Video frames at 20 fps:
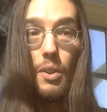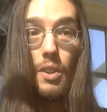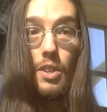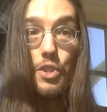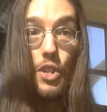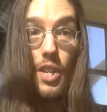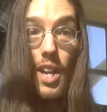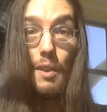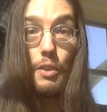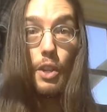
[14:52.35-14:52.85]

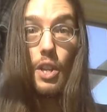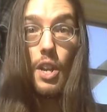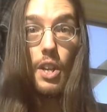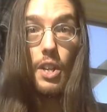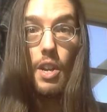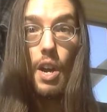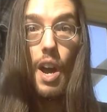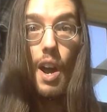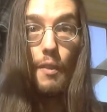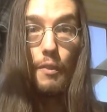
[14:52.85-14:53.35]
she never
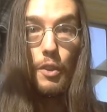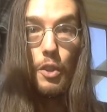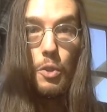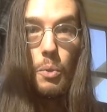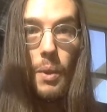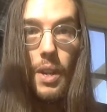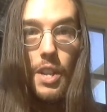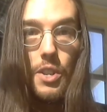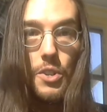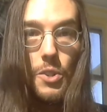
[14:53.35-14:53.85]
got caught for
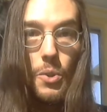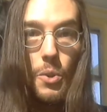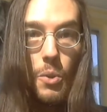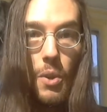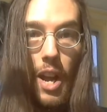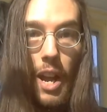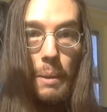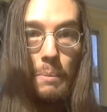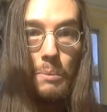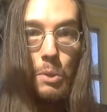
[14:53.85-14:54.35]
22
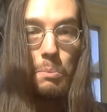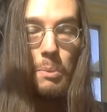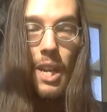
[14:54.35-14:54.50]
crimes,